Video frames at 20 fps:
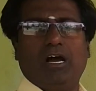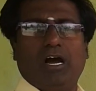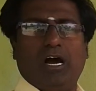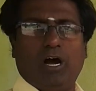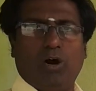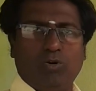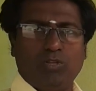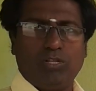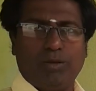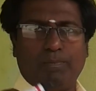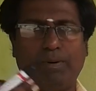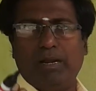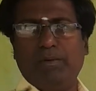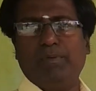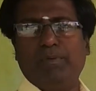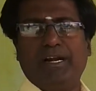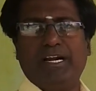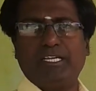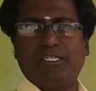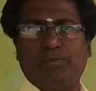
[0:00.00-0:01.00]
How the
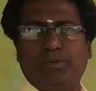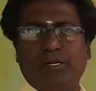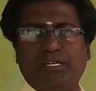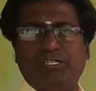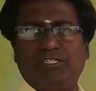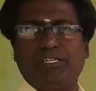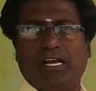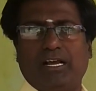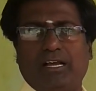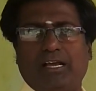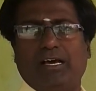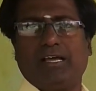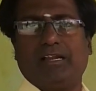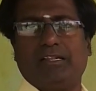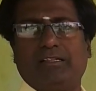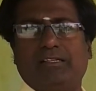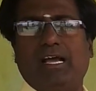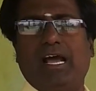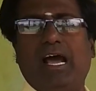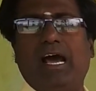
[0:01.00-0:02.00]
pulmonary respiration occur?
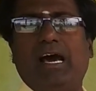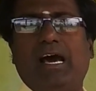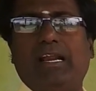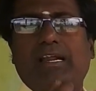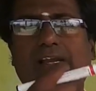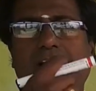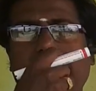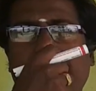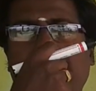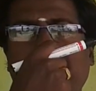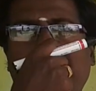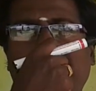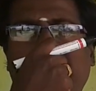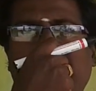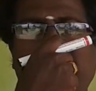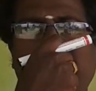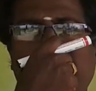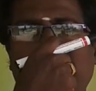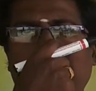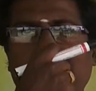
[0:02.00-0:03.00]
The air
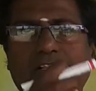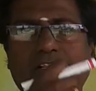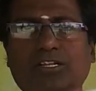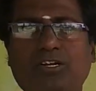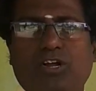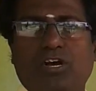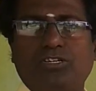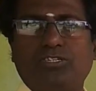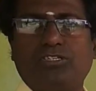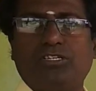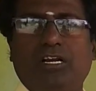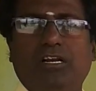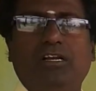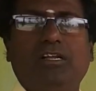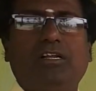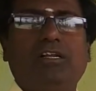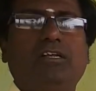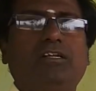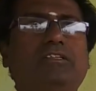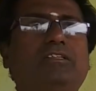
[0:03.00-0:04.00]
enter into the nostril,
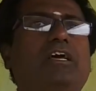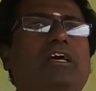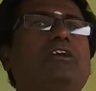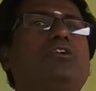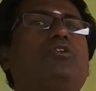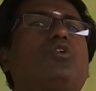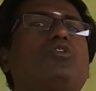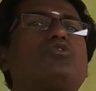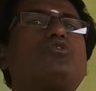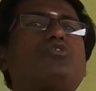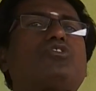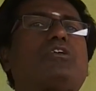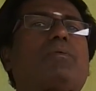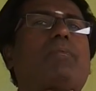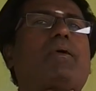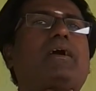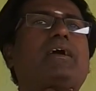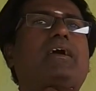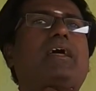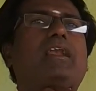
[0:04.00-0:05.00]
then goes to the
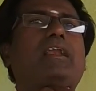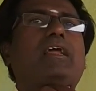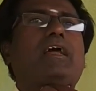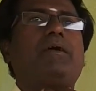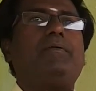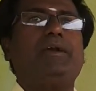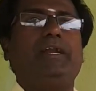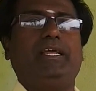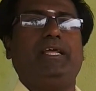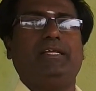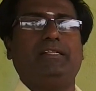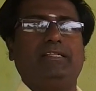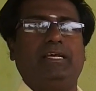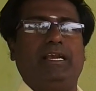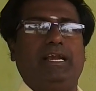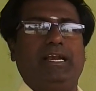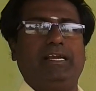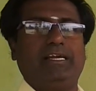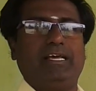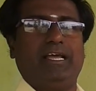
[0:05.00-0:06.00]
buccal cavity, then
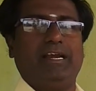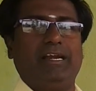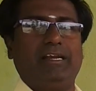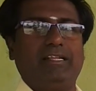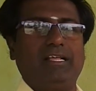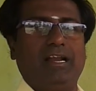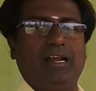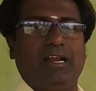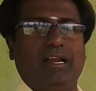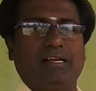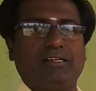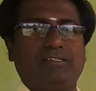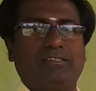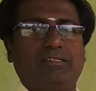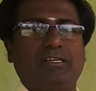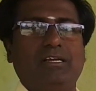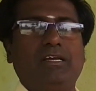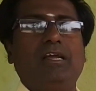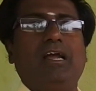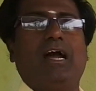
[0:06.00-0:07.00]
enter in the lungs.
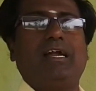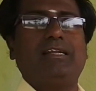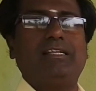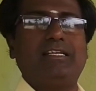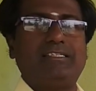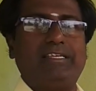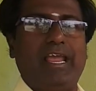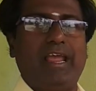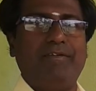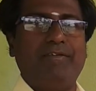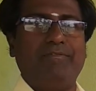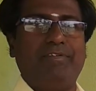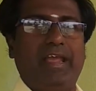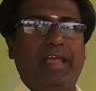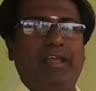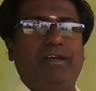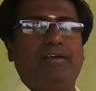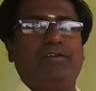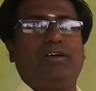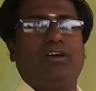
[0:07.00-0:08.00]
And the same
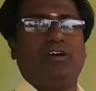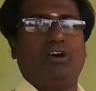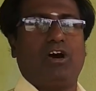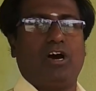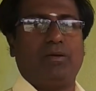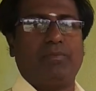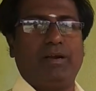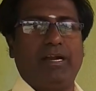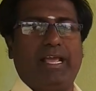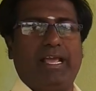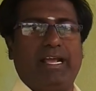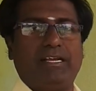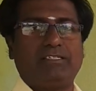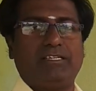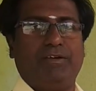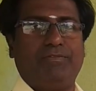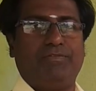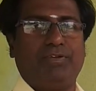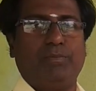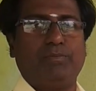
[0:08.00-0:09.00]
way, carbon
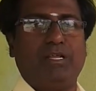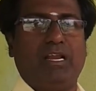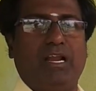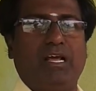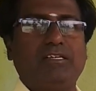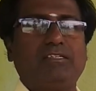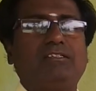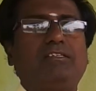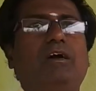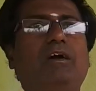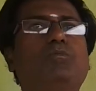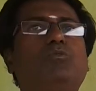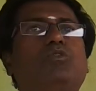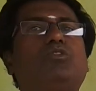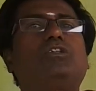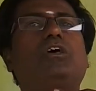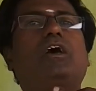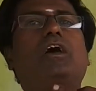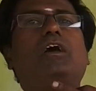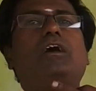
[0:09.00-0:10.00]
dioxide from the lungs come to
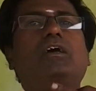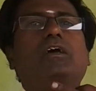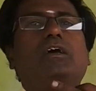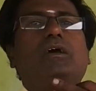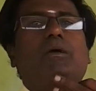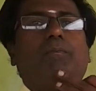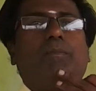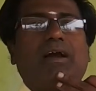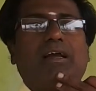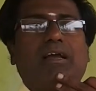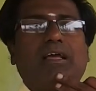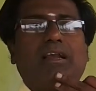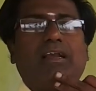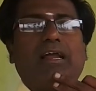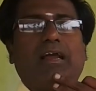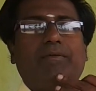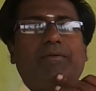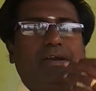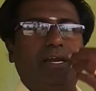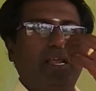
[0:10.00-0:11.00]
the buccal
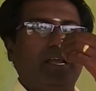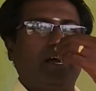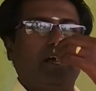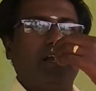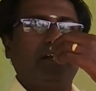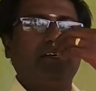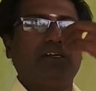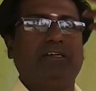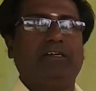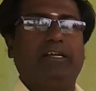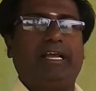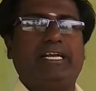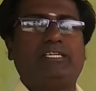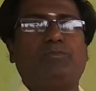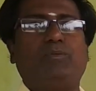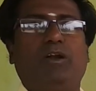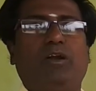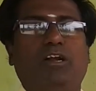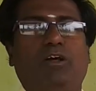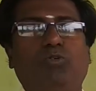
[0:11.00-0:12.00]
cavity and
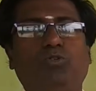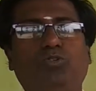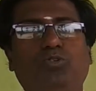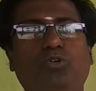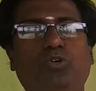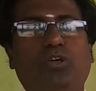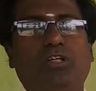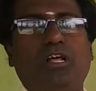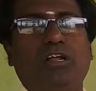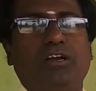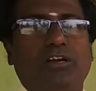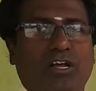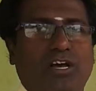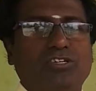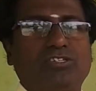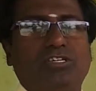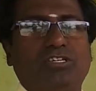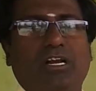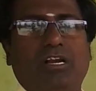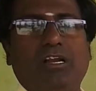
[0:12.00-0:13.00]
expelled out through the
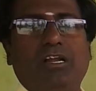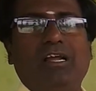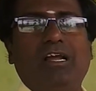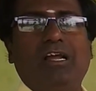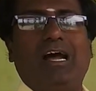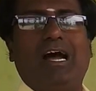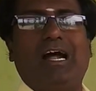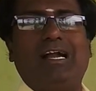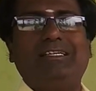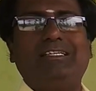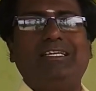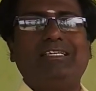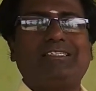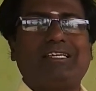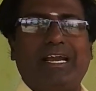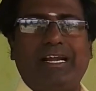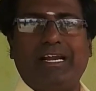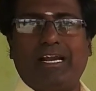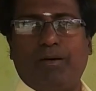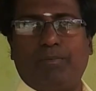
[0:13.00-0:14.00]
nostril. And this
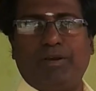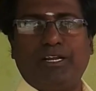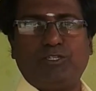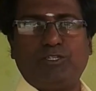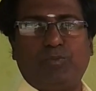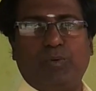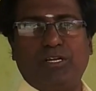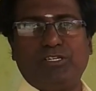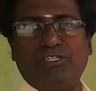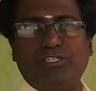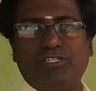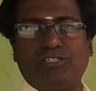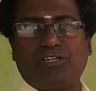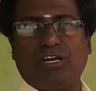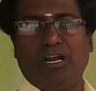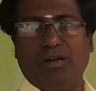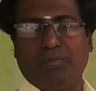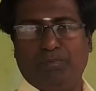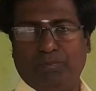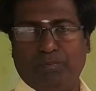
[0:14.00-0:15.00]
kind of respiration is
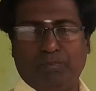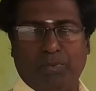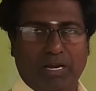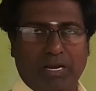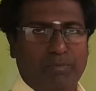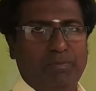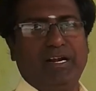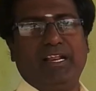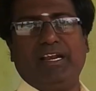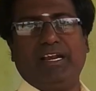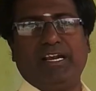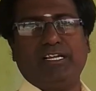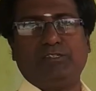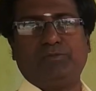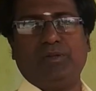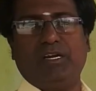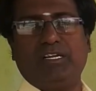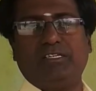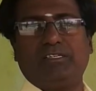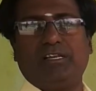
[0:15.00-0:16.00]
called pulmonary
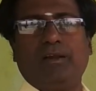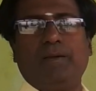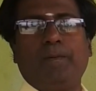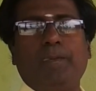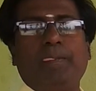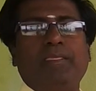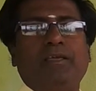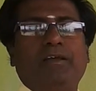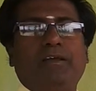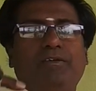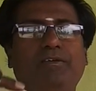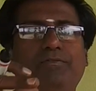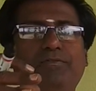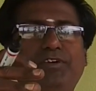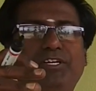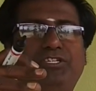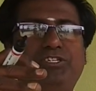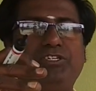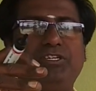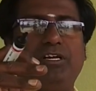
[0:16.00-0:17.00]
respiration,
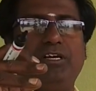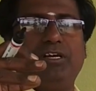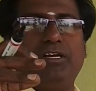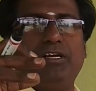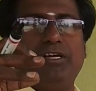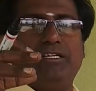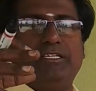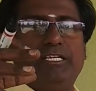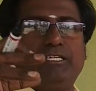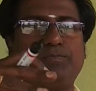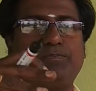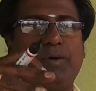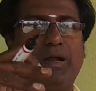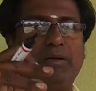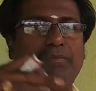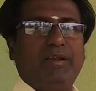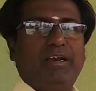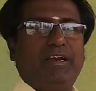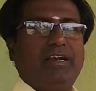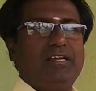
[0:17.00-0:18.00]
which this
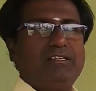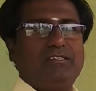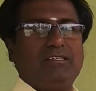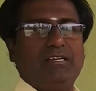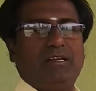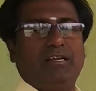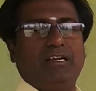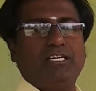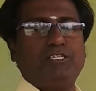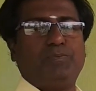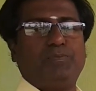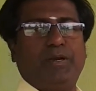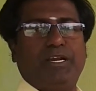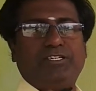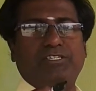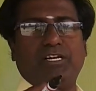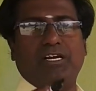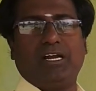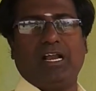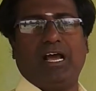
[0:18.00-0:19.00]
pulmonary
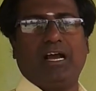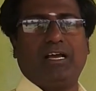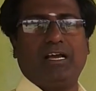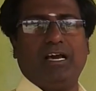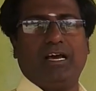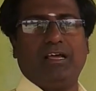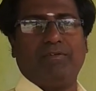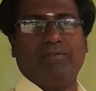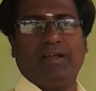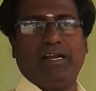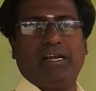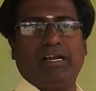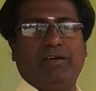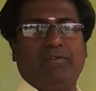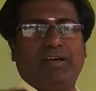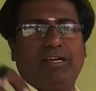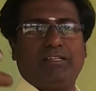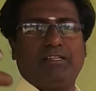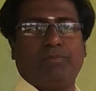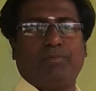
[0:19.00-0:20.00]
respiration occur
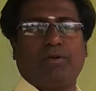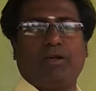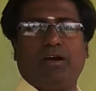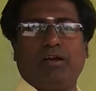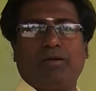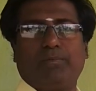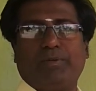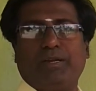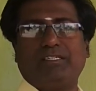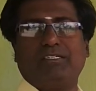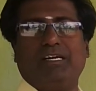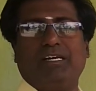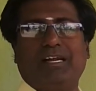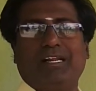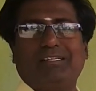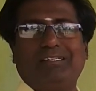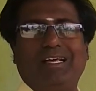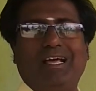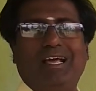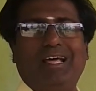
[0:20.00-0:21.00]
whenever the frog present
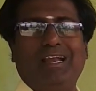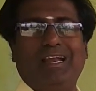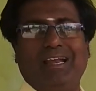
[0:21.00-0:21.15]
on the